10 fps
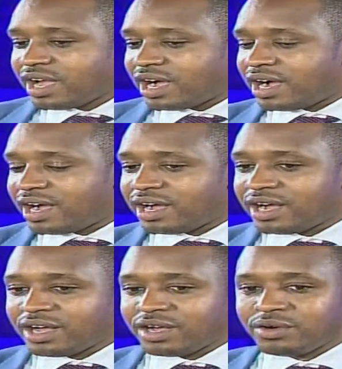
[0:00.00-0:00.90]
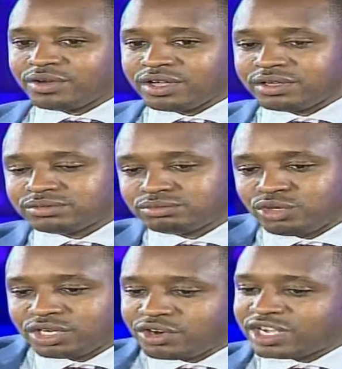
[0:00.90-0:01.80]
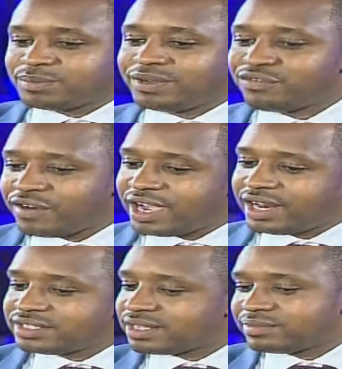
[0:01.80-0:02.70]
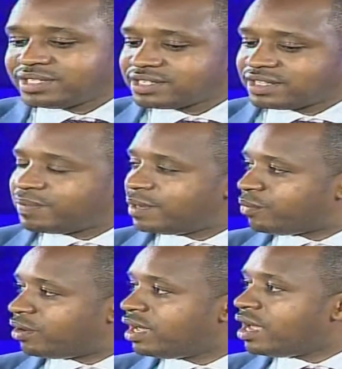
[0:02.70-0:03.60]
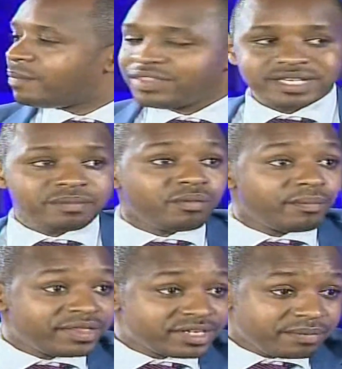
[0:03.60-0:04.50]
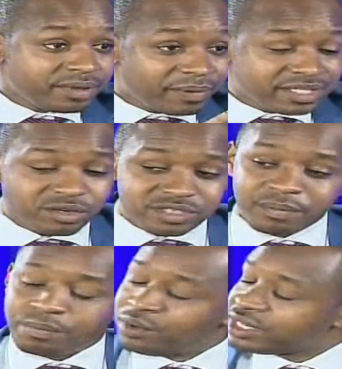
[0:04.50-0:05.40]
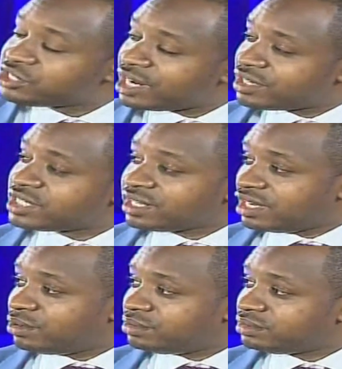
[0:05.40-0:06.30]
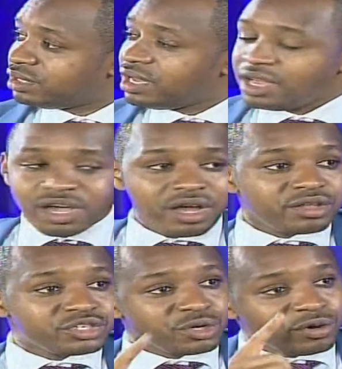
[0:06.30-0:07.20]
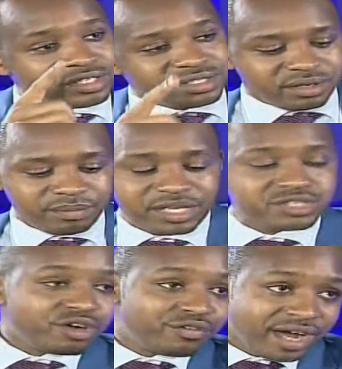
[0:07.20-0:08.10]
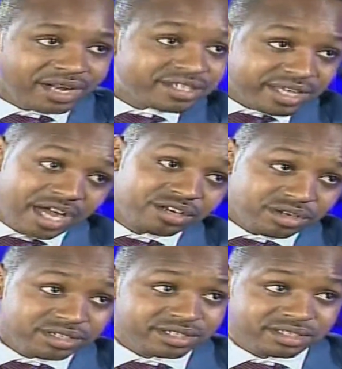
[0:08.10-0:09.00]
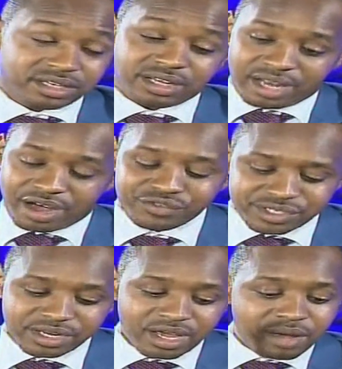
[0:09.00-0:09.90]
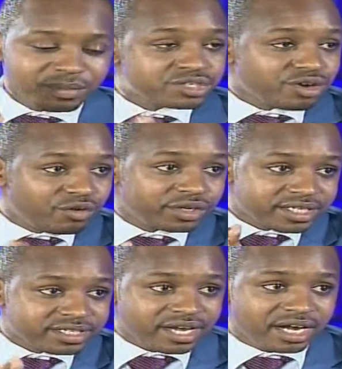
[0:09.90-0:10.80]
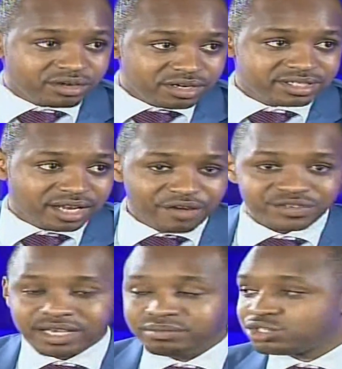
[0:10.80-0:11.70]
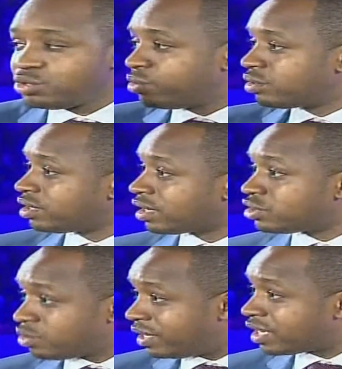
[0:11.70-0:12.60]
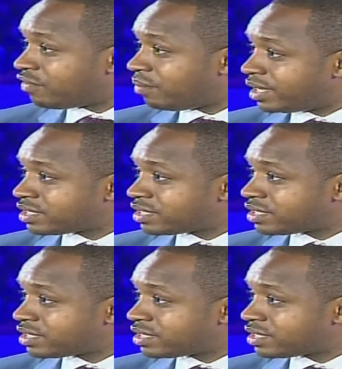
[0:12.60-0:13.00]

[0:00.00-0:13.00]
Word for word: uh, has been fired, and some six other people. By the time by the time the president was appointing Charity Ngilu, she was Ministry of Health scandals left. Ministry of Water scandals left, came to the Jubilee government